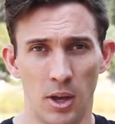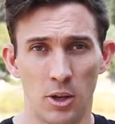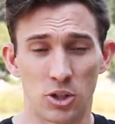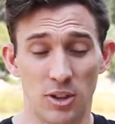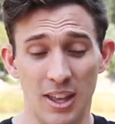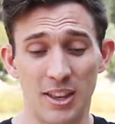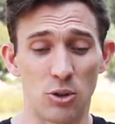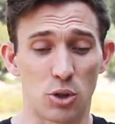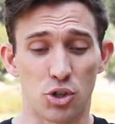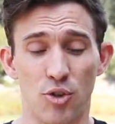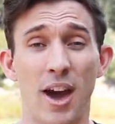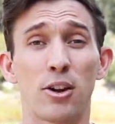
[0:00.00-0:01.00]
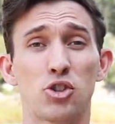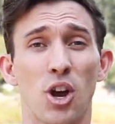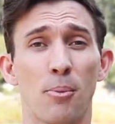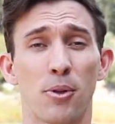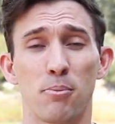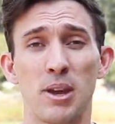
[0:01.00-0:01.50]
So then they do a straddle
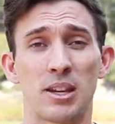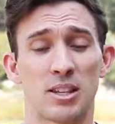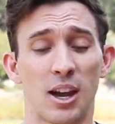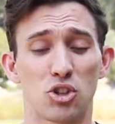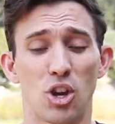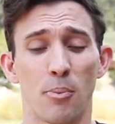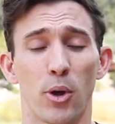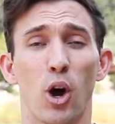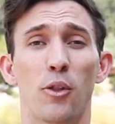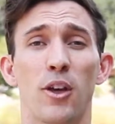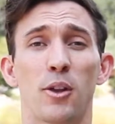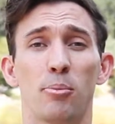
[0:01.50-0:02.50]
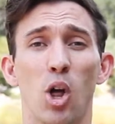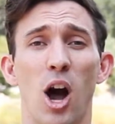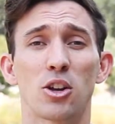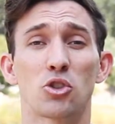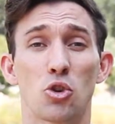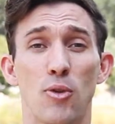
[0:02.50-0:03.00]
jump with me, a tuck jump on all the other
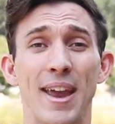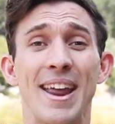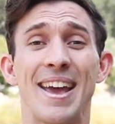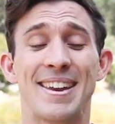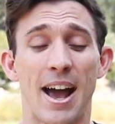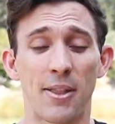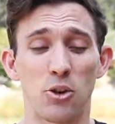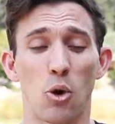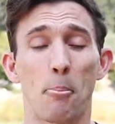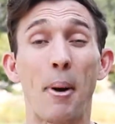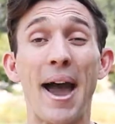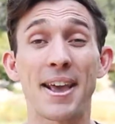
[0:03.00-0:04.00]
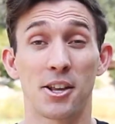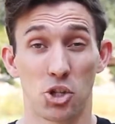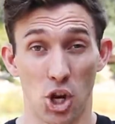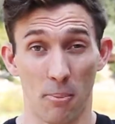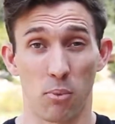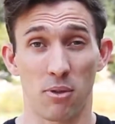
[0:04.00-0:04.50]
blocks, great. Now they do a pike
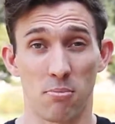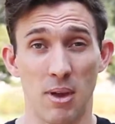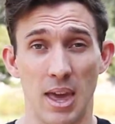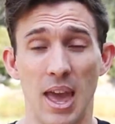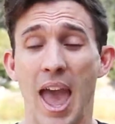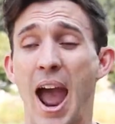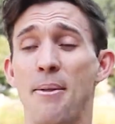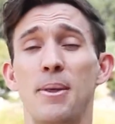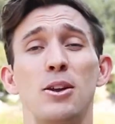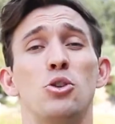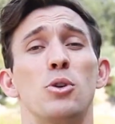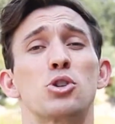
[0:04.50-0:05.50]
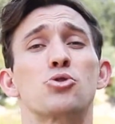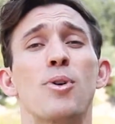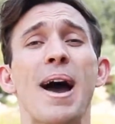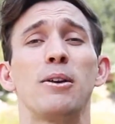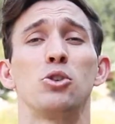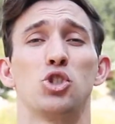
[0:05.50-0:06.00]
jump with me, and they do a
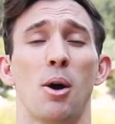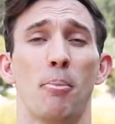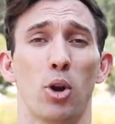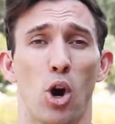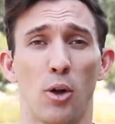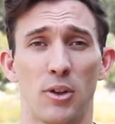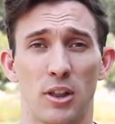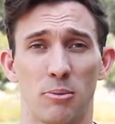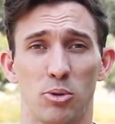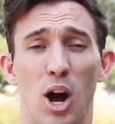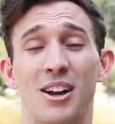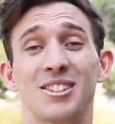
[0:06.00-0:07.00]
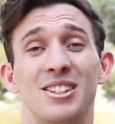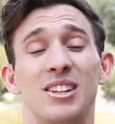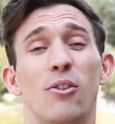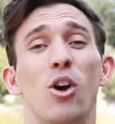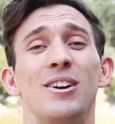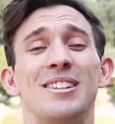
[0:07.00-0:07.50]
straddle jump on all the other blocks, because
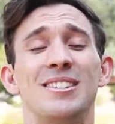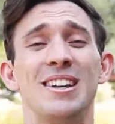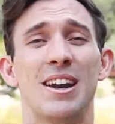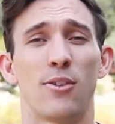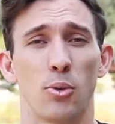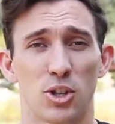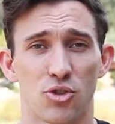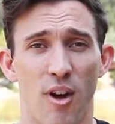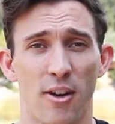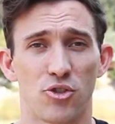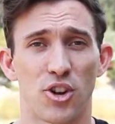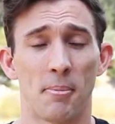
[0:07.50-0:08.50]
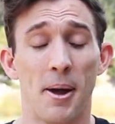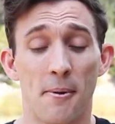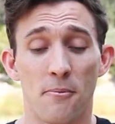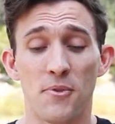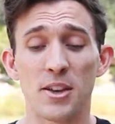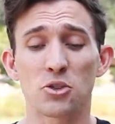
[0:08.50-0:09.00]
I've already seen everyone straddle jump.
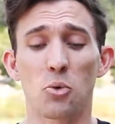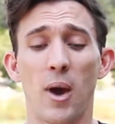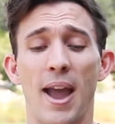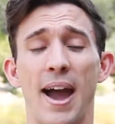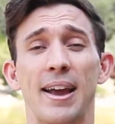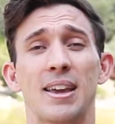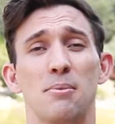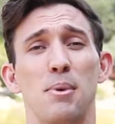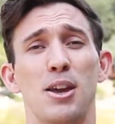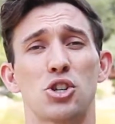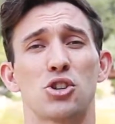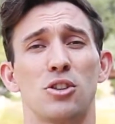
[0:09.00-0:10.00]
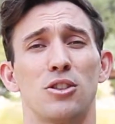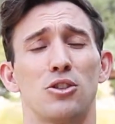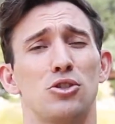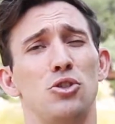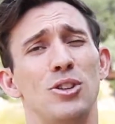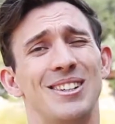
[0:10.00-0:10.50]
This way I can make sure that the
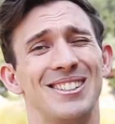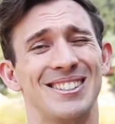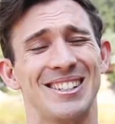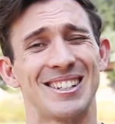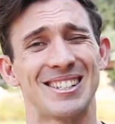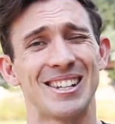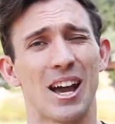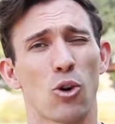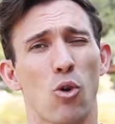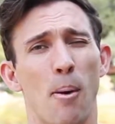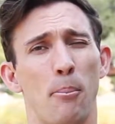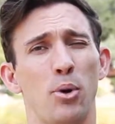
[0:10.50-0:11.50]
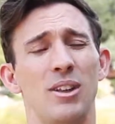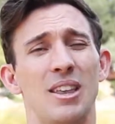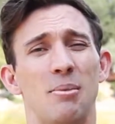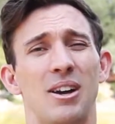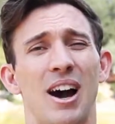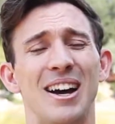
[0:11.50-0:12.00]
student doesn't get stuck, or I'm putting
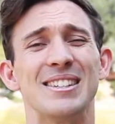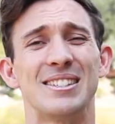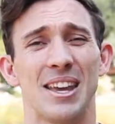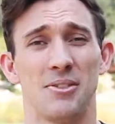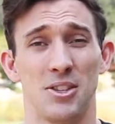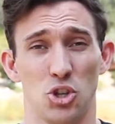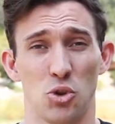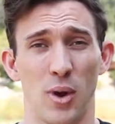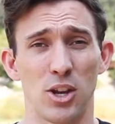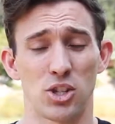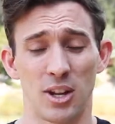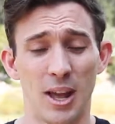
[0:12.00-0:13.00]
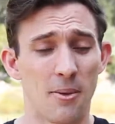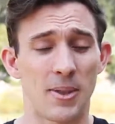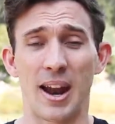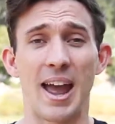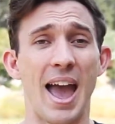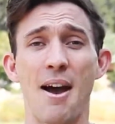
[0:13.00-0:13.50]
them in an unsafe situation
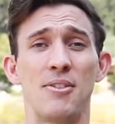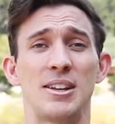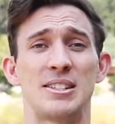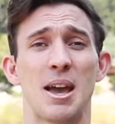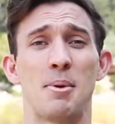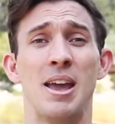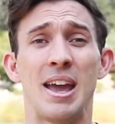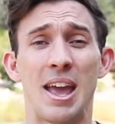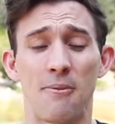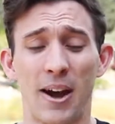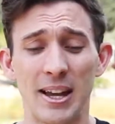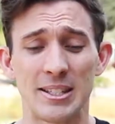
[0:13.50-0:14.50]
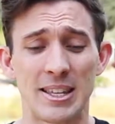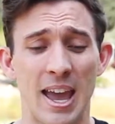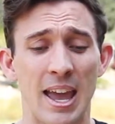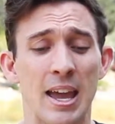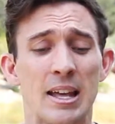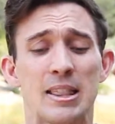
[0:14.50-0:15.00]
that I haven't examined. If I
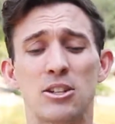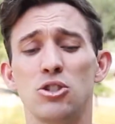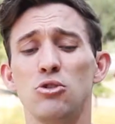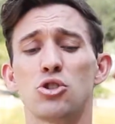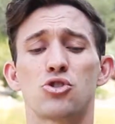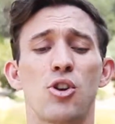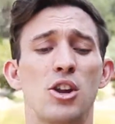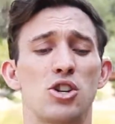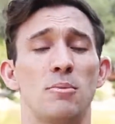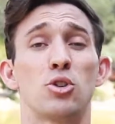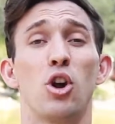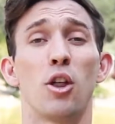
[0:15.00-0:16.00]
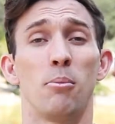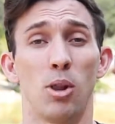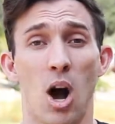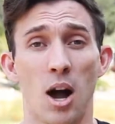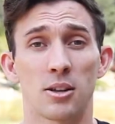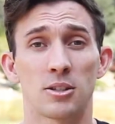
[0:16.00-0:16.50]
say, let's do straight jumps on all the
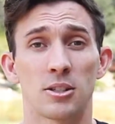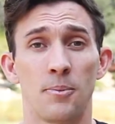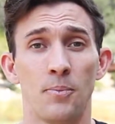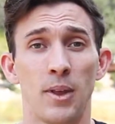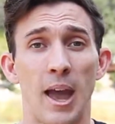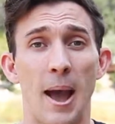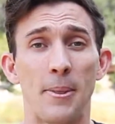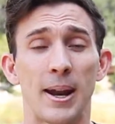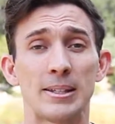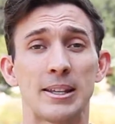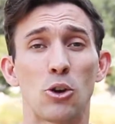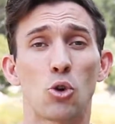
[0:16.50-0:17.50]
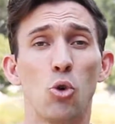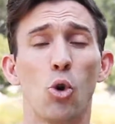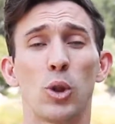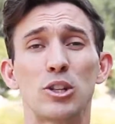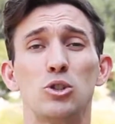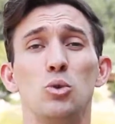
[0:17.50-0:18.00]
blocks, and then I say, cool,
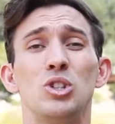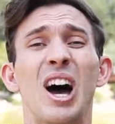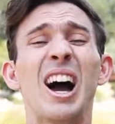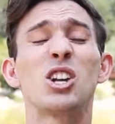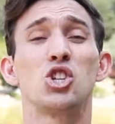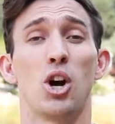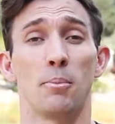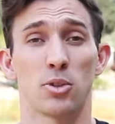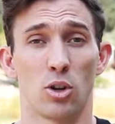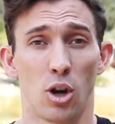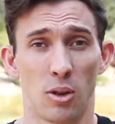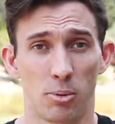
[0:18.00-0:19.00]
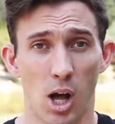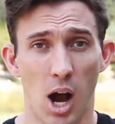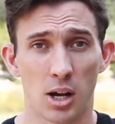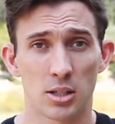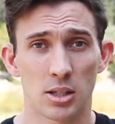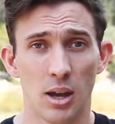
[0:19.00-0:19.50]
let's do tuck jumps on all the
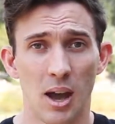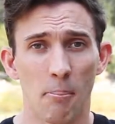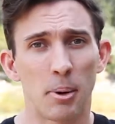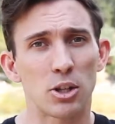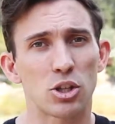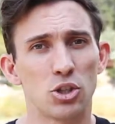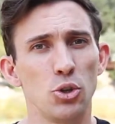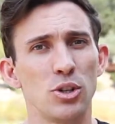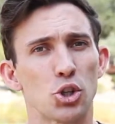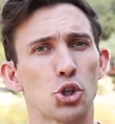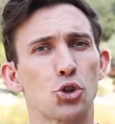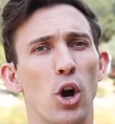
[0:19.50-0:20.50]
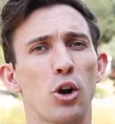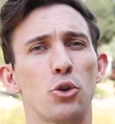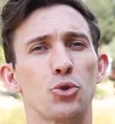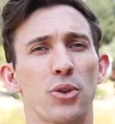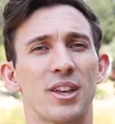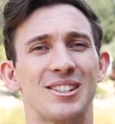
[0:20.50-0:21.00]
blocks, but a student
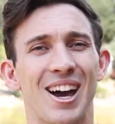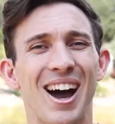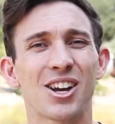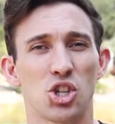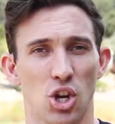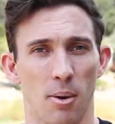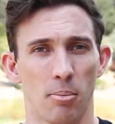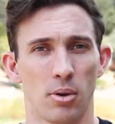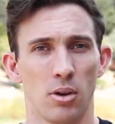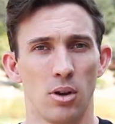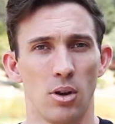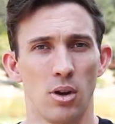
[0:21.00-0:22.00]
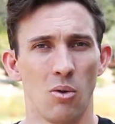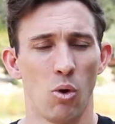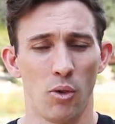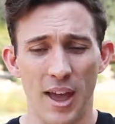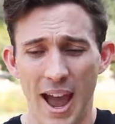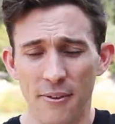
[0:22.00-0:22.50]
struggles with a tuck jump, well,
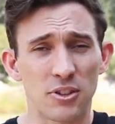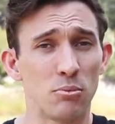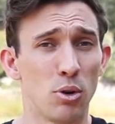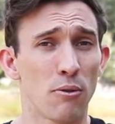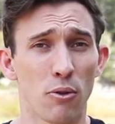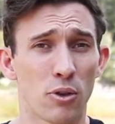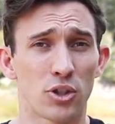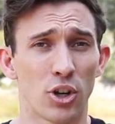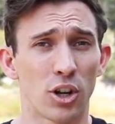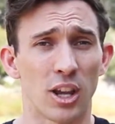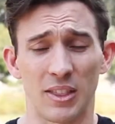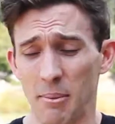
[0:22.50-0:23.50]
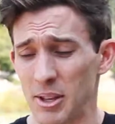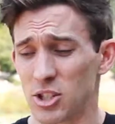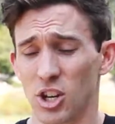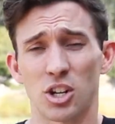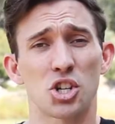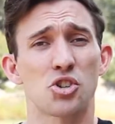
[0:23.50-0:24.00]
they have to move through the circuit. That means they're
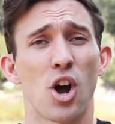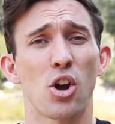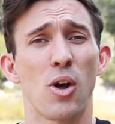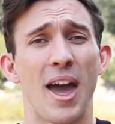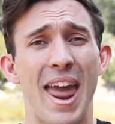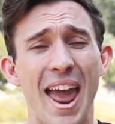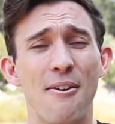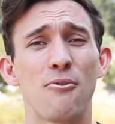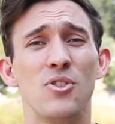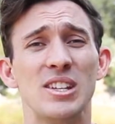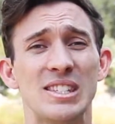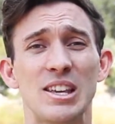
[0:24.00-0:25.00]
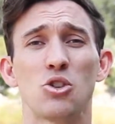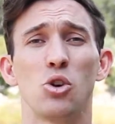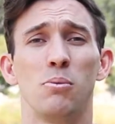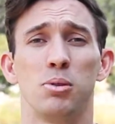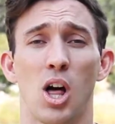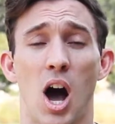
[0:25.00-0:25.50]
going to struggle at every single
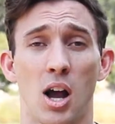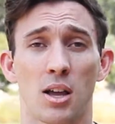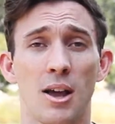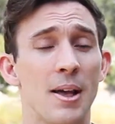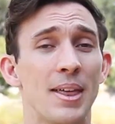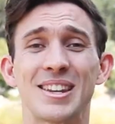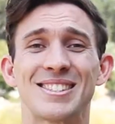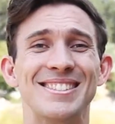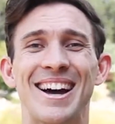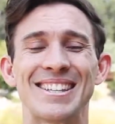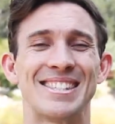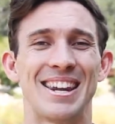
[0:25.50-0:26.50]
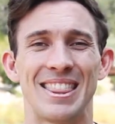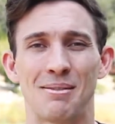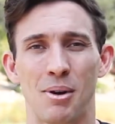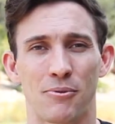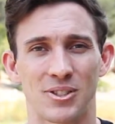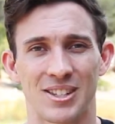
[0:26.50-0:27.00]
block. That is not setting them
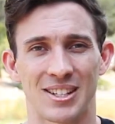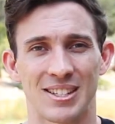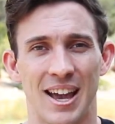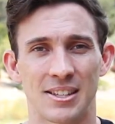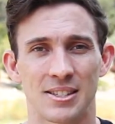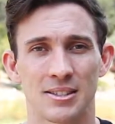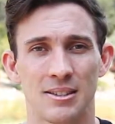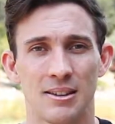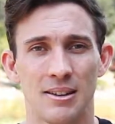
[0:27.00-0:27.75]
up for success.